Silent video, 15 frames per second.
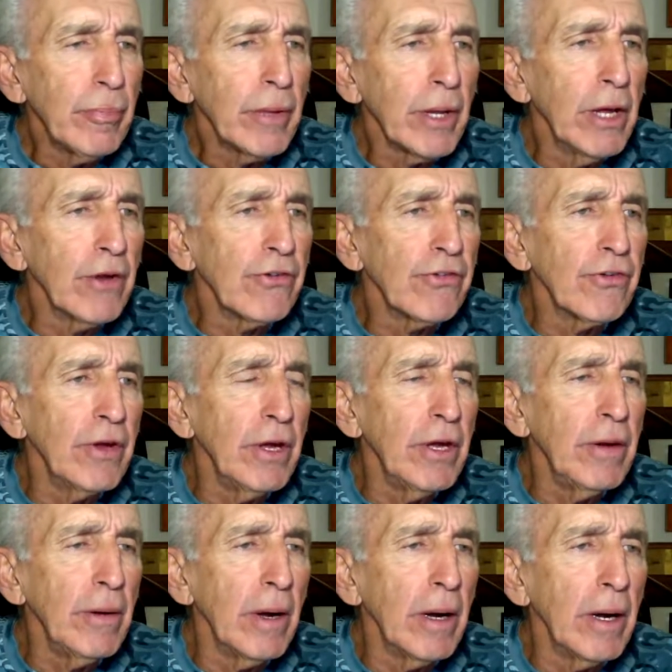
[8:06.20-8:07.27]
Let's
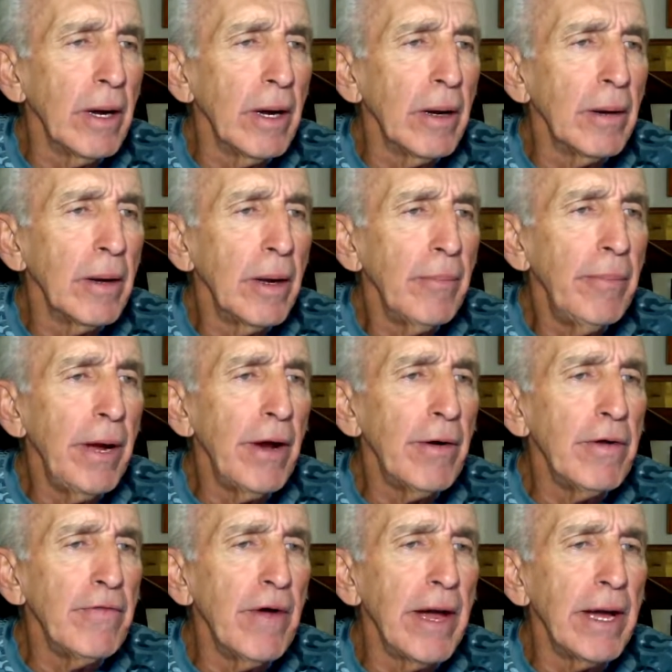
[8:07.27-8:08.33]
see.
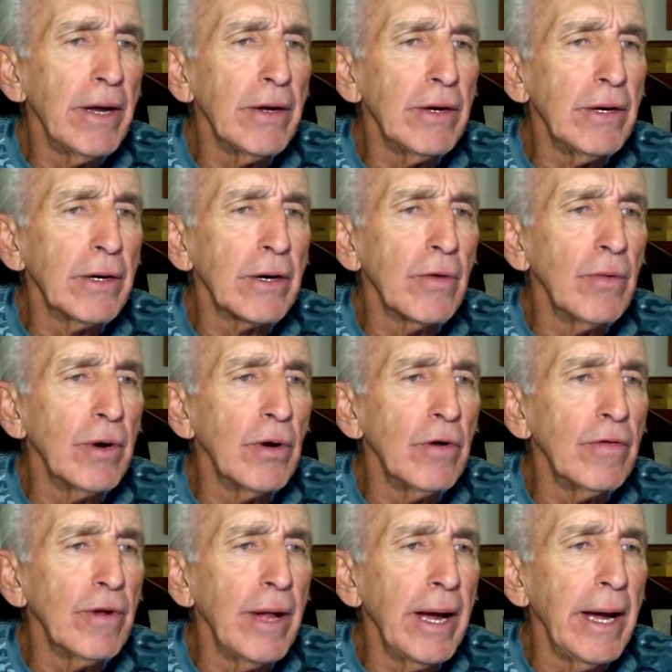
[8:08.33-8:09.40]
Perry Van Hook, I went
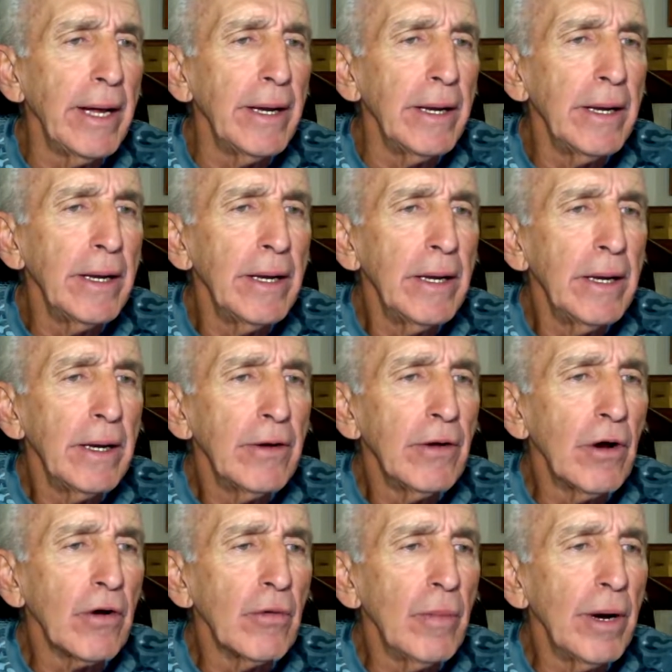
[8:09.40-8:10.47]
over that,
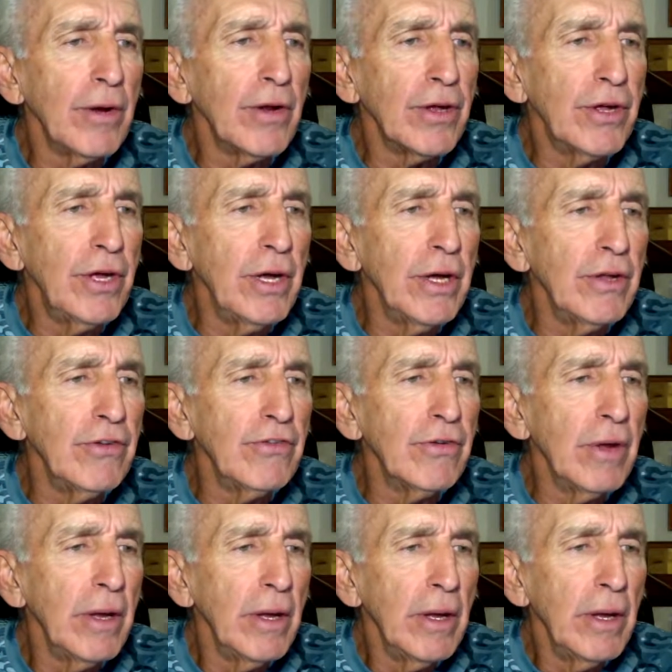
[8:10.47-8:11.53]
talking about the kids.
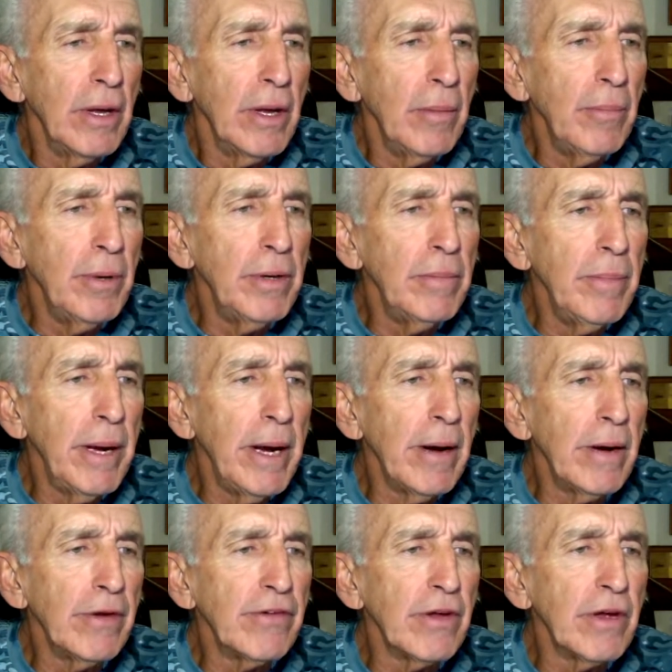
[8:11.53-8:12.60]
Ben
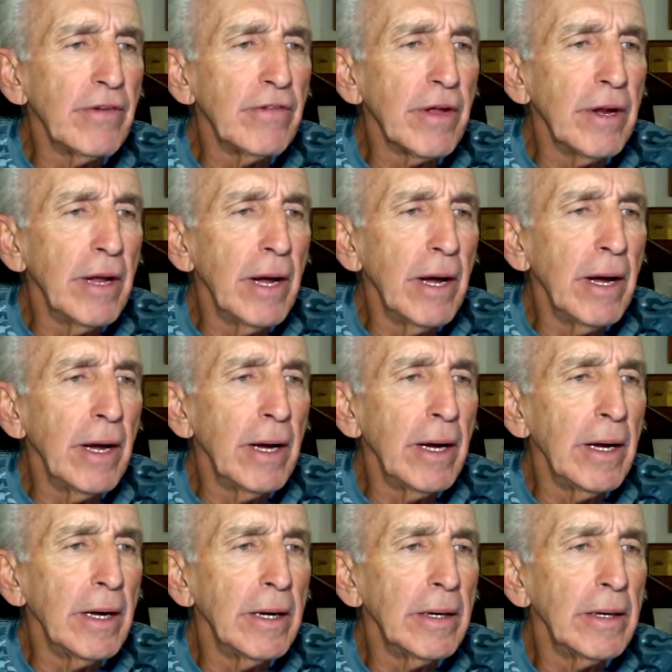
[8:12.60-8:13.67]
Berry says that
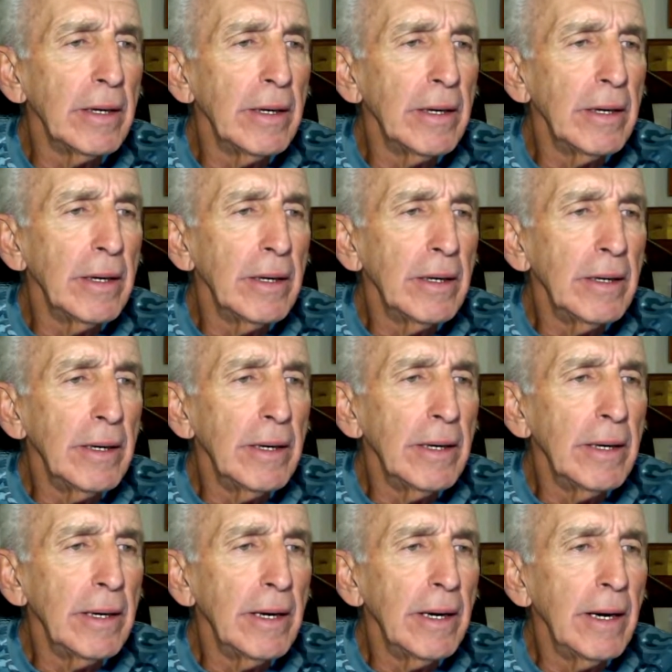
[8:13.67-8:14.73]
I
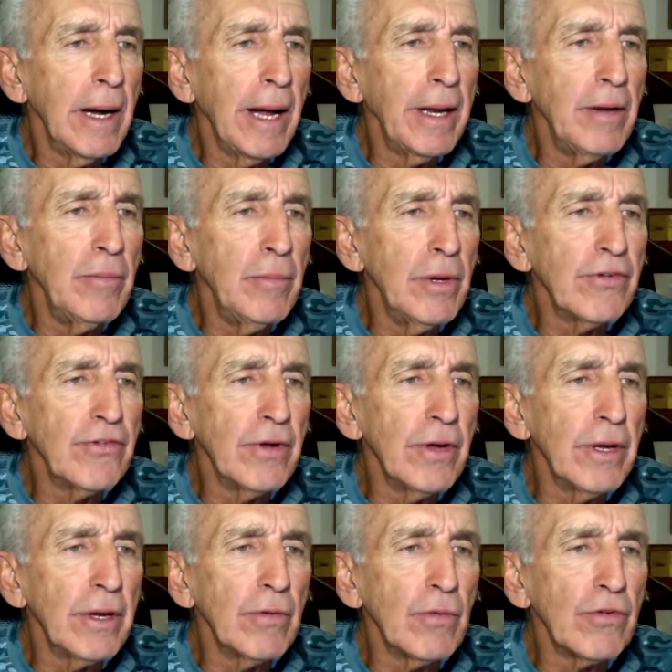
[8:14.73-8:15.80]
didn't miss
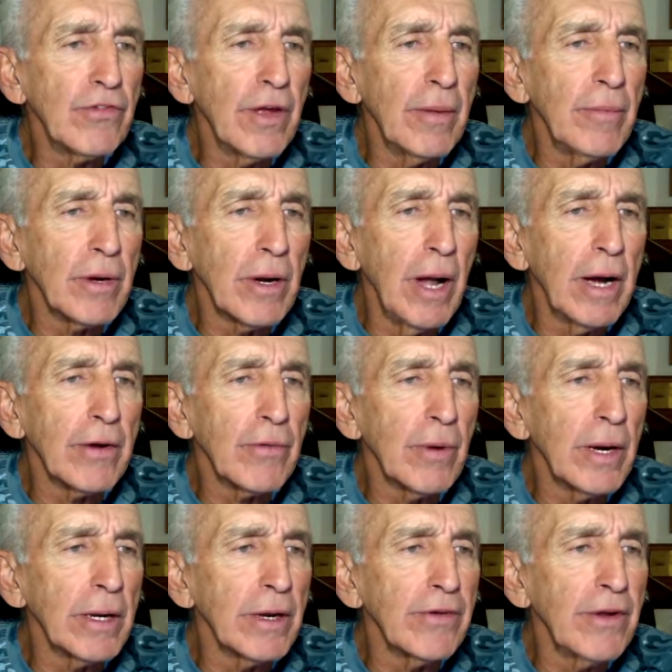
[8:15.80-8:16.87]
it. It was 7 o'clock
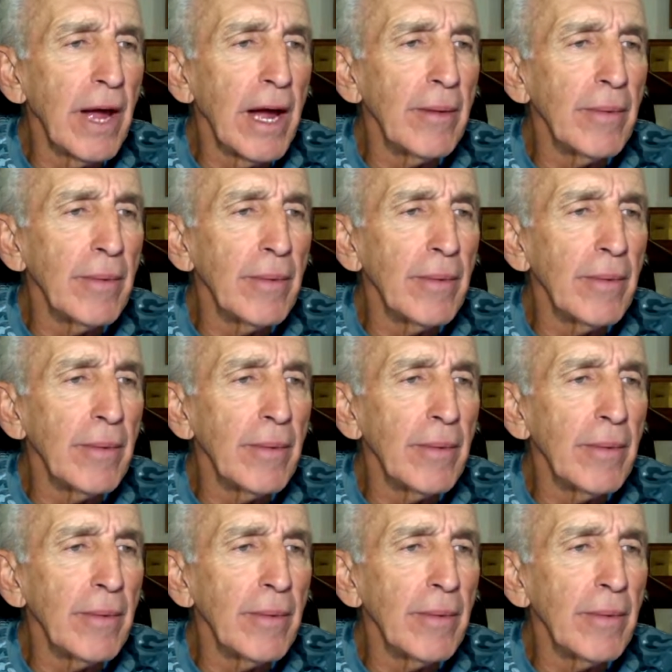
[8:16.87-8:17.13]
regular time.